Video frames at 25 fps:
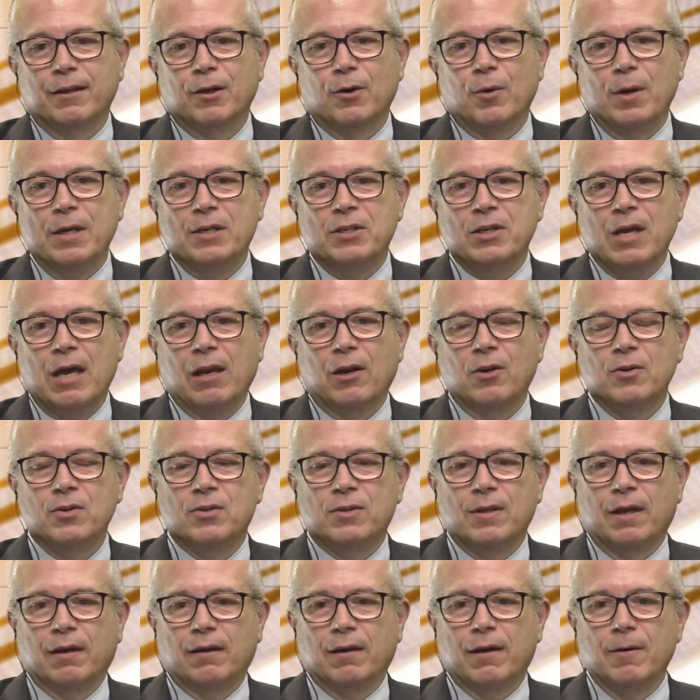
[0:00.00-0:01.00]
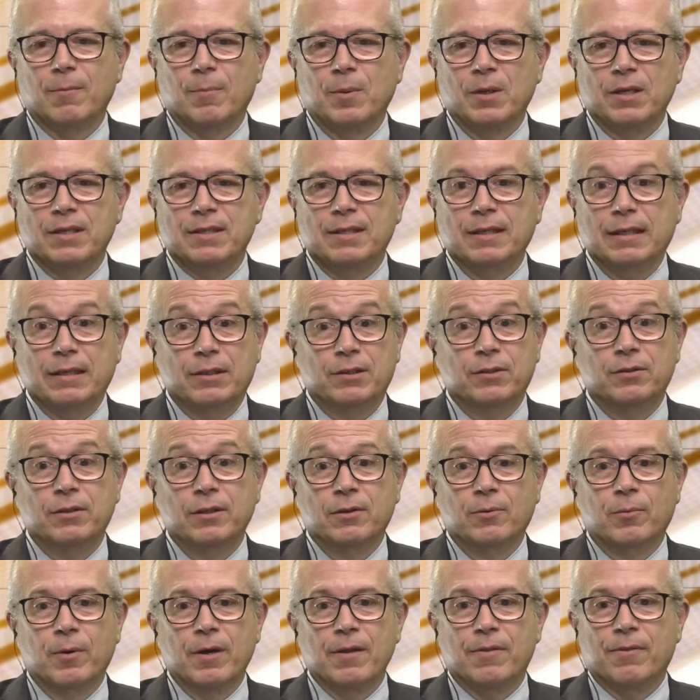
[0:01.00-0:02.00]
challenge that companies need to
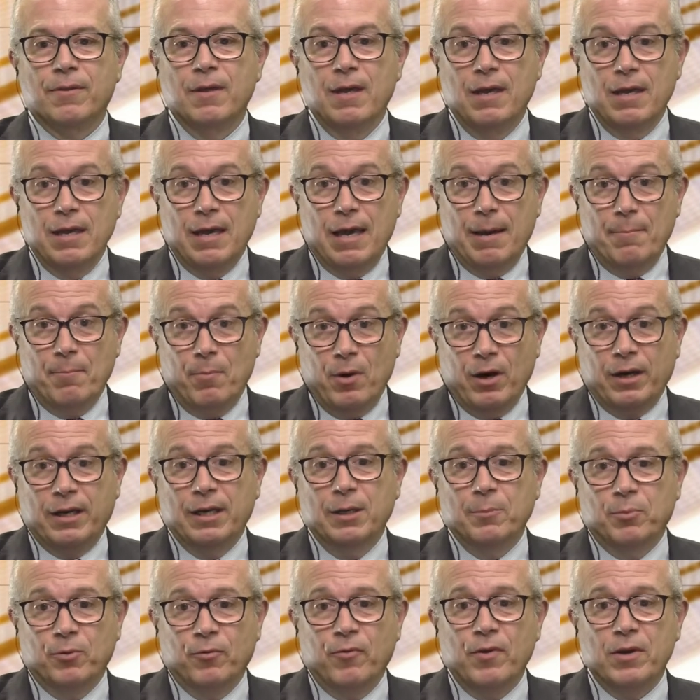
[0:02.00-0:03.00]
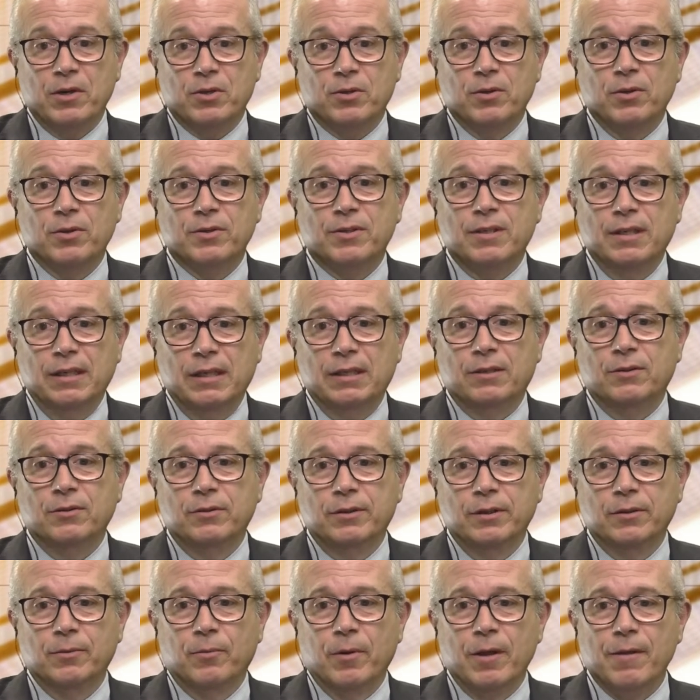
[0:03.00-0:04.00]
deal with, marketing professionals need to
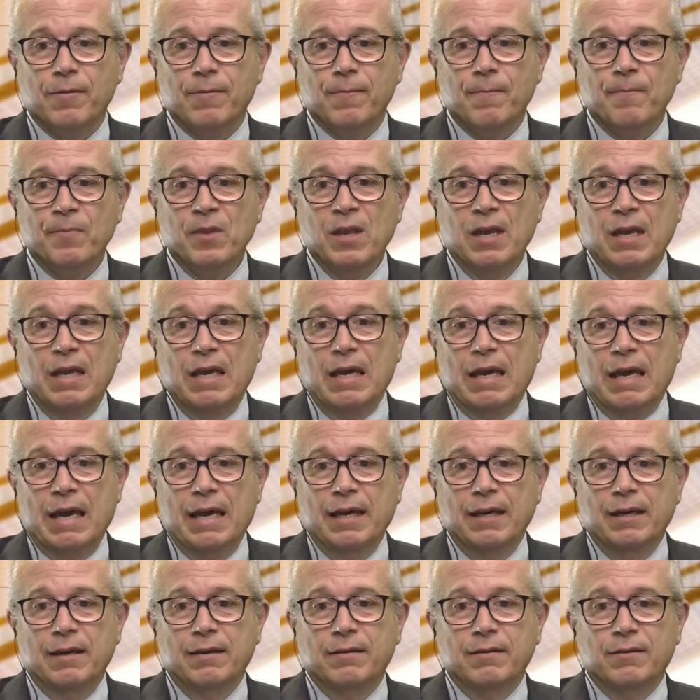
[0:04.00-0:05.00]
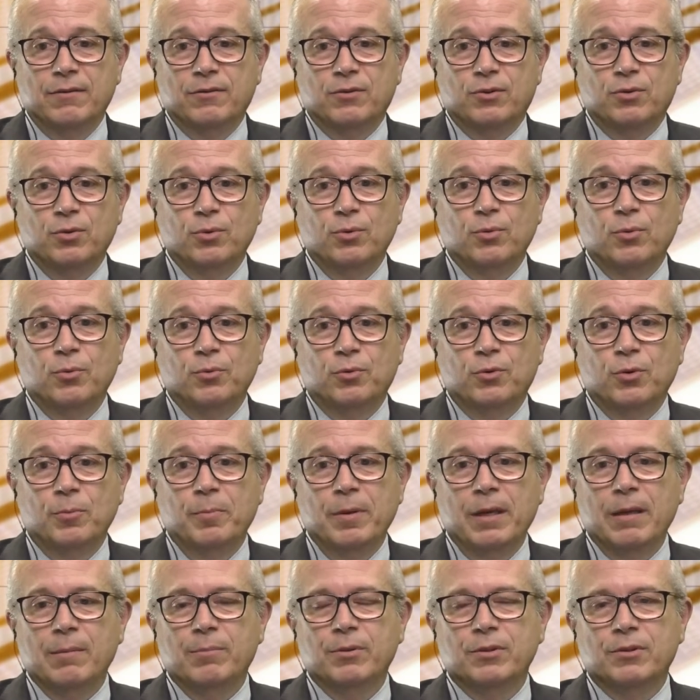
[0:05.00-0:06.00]
deal with, and to
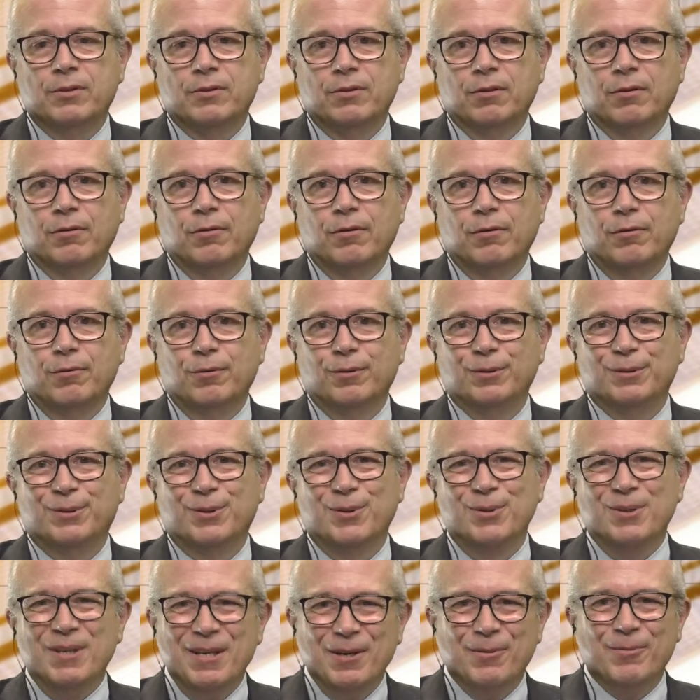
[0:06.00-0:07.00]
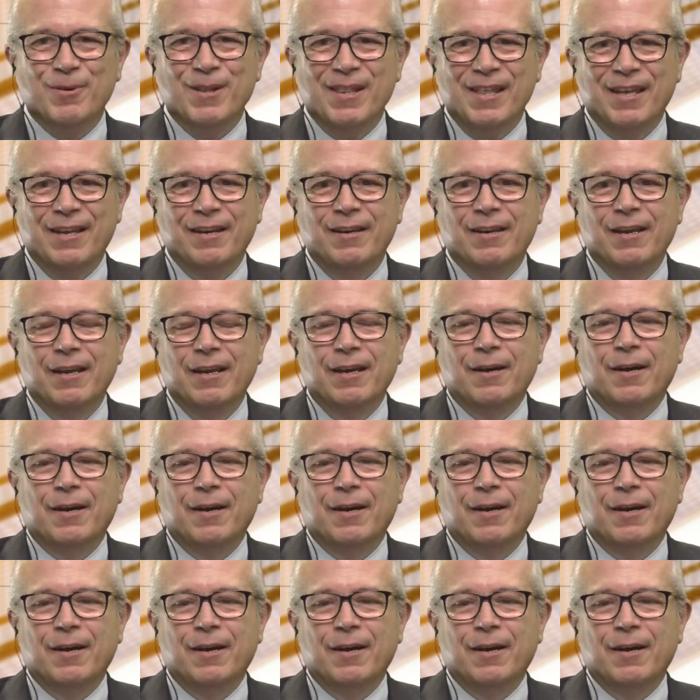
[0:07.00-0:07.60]
be able to deal with it,